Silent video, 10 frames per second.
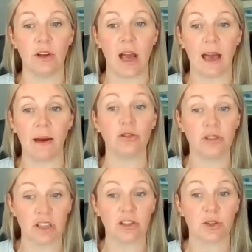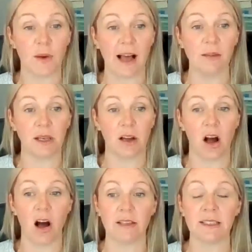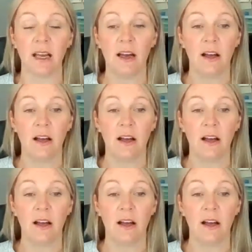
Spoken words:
under as well because